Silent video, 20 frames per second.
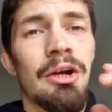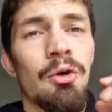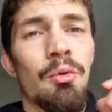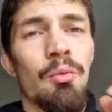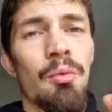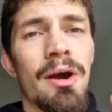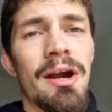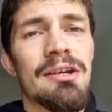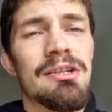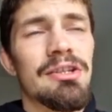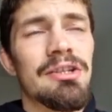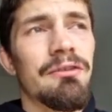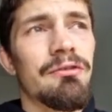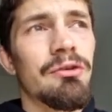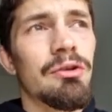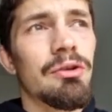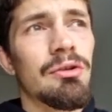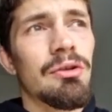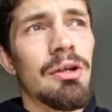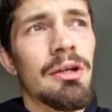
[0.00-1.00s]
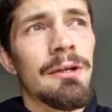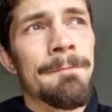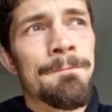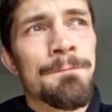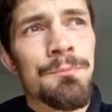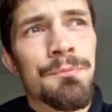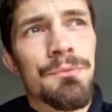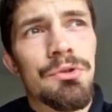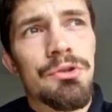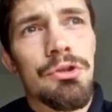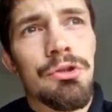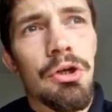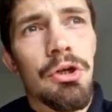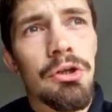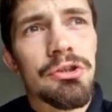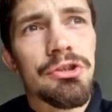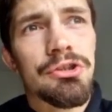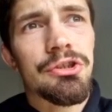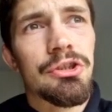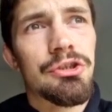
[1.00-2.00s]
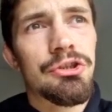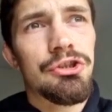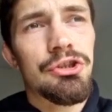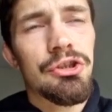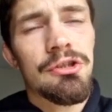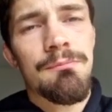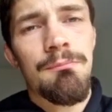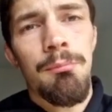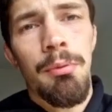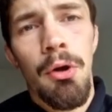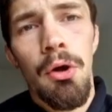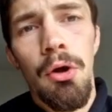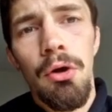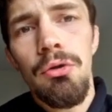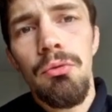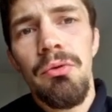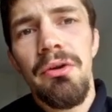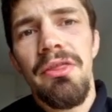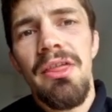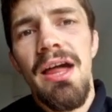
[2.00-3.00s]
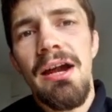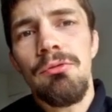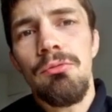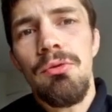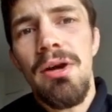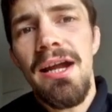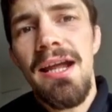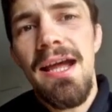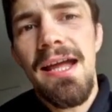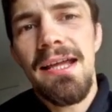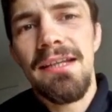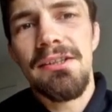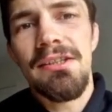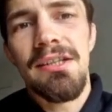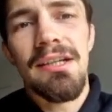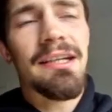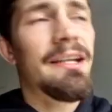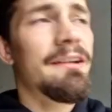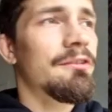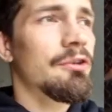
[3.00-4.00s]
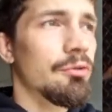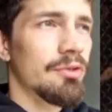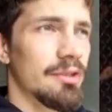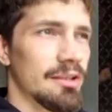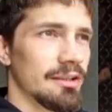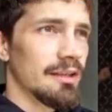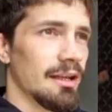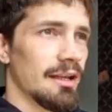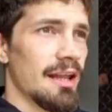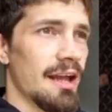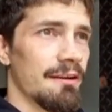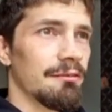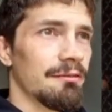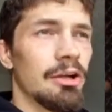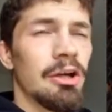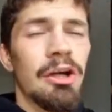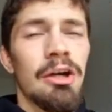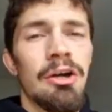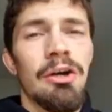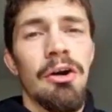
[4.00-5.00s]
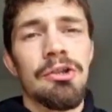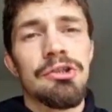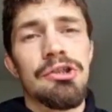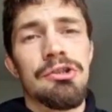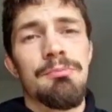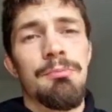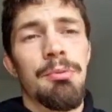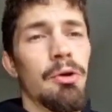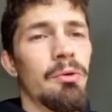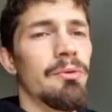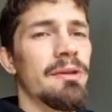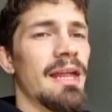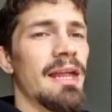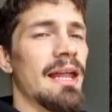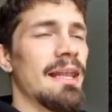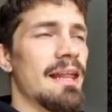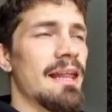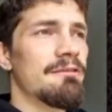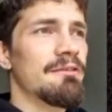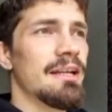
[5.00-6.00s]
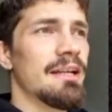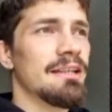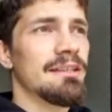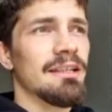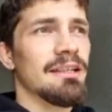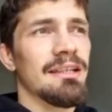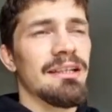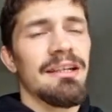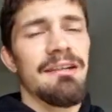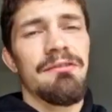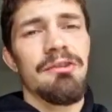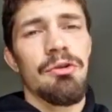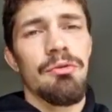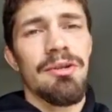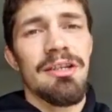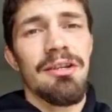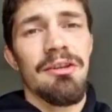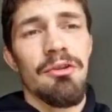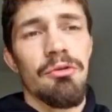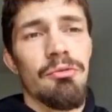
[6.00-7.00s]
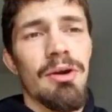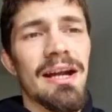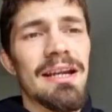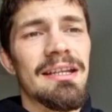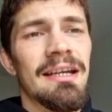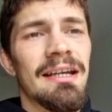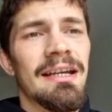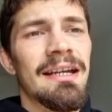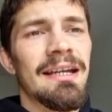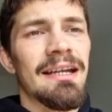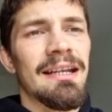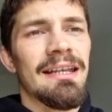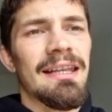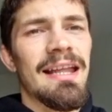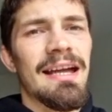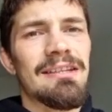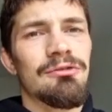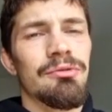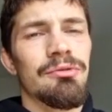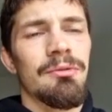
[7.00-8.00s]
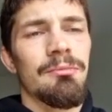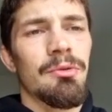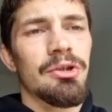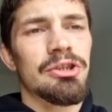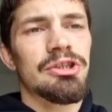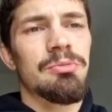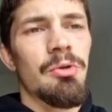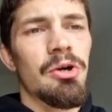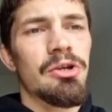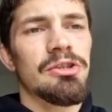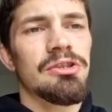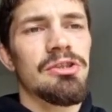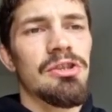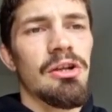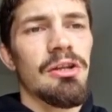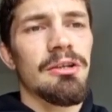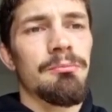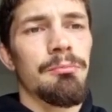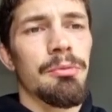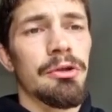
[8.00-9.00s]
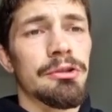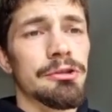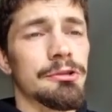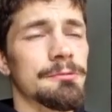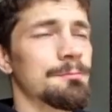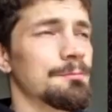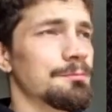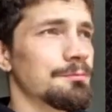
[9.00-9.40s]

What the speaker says: Whereas if you touch, just pull with that right hand to leave you into the left, or just pull with that left hand to leave you into the right, it lands with a much more solid punch.